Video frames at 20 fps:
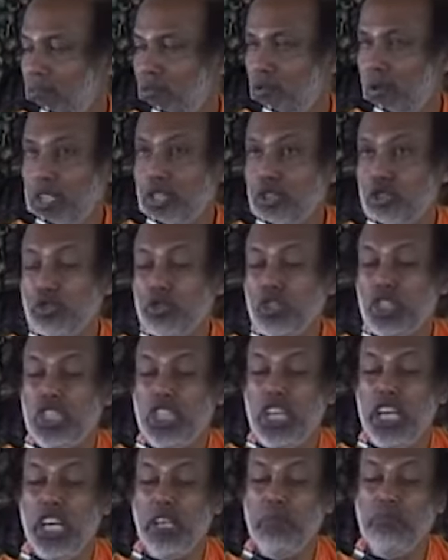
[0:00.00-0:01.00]
wants to
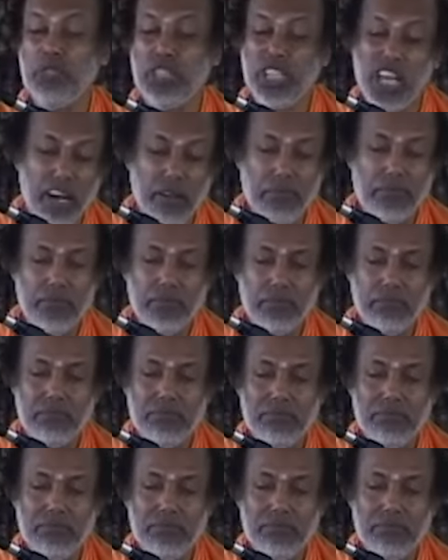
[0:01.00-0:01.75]
see himself.